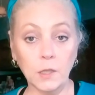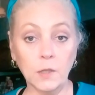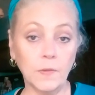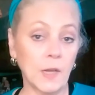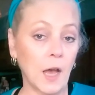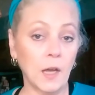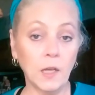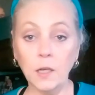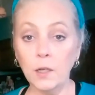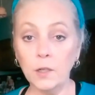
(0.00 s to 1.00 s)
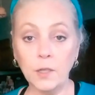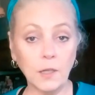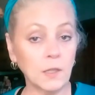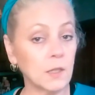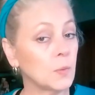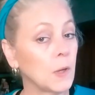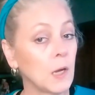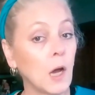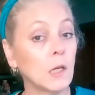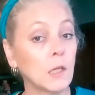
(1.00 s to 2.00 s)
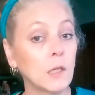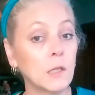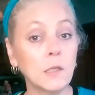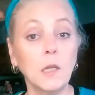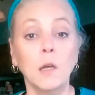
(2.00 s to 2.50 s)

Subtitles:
Vidalia or Texas sweet onions.